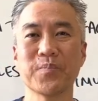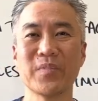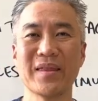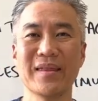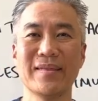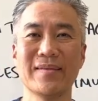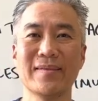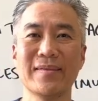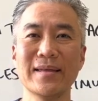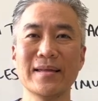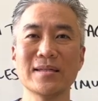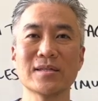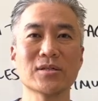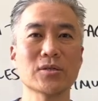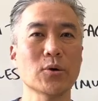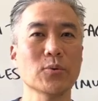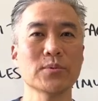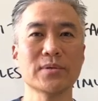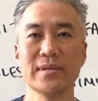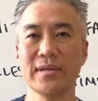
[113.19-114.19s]
and things
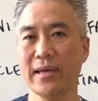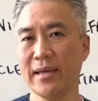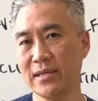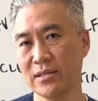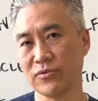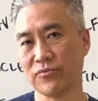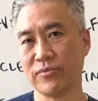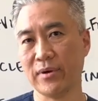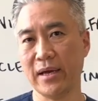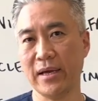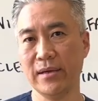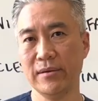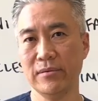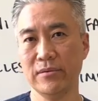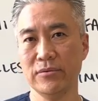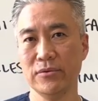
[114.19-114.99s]
don't taste right.